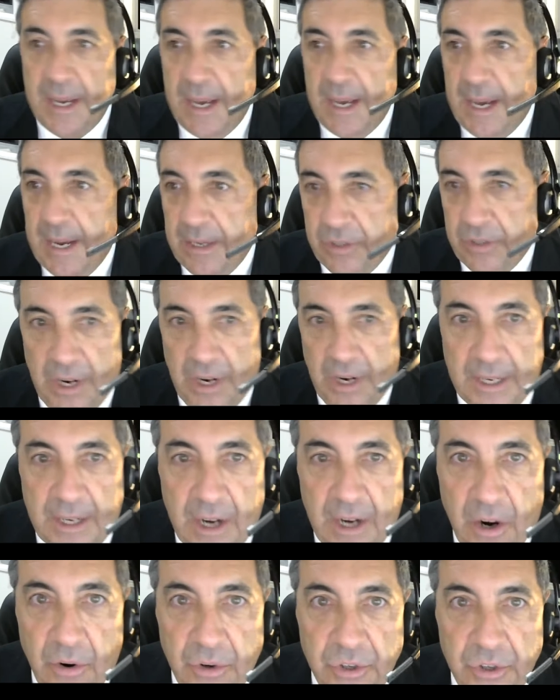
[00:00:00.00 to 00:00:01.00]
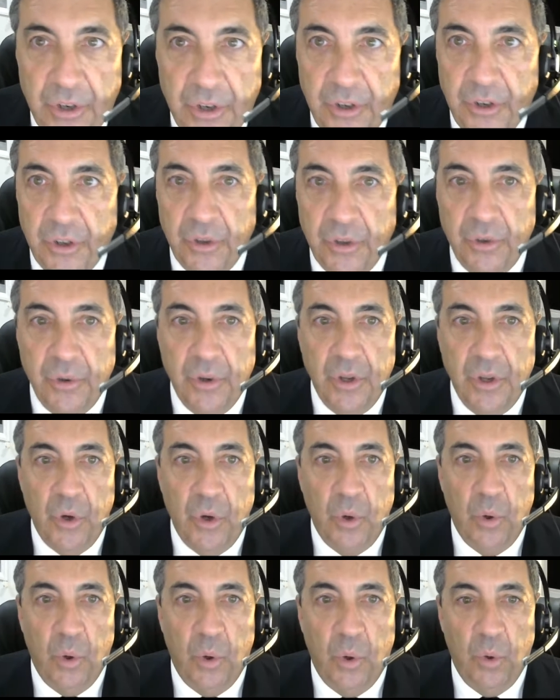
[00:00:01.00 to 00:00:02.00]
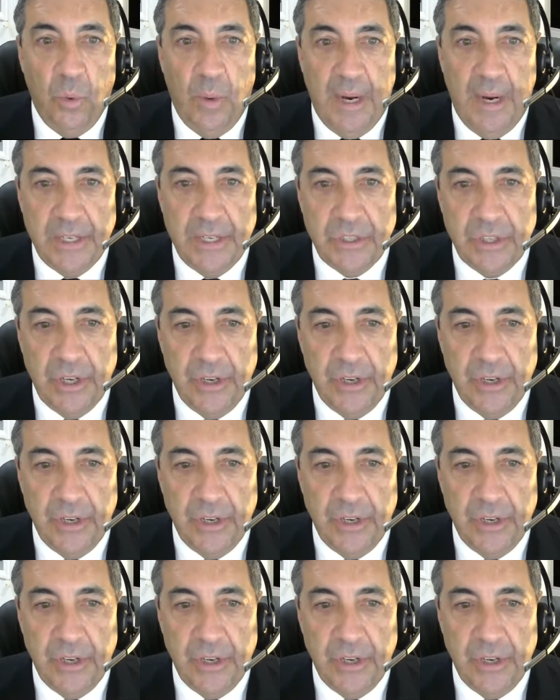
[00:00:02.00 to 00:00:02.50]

as I encourage you to do always.